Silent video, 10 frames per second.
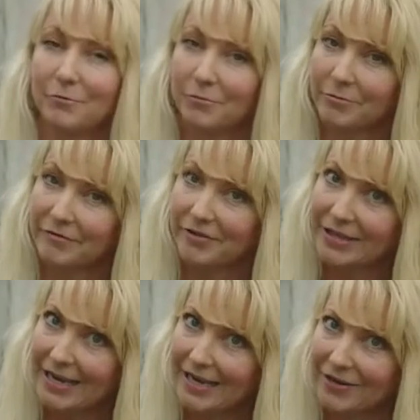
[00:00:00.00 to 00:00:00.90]
I will reveal
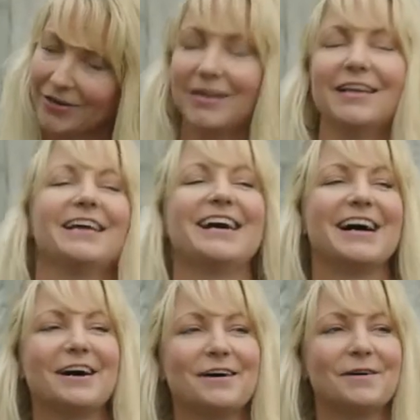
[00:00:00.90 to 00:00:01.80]
later,
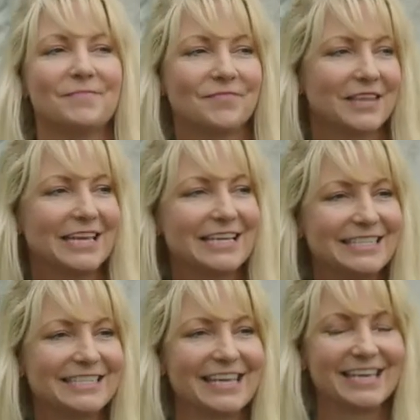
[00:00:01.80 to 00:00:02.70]
um, he
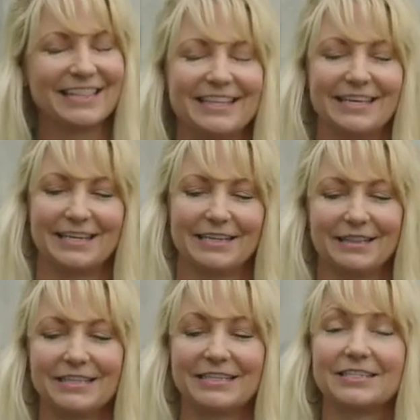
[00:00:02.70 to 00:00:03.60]
said that
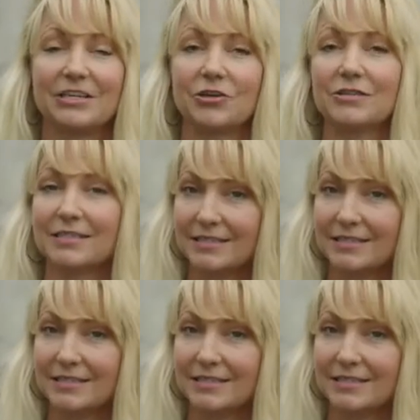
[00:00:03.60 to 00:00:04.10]
this certain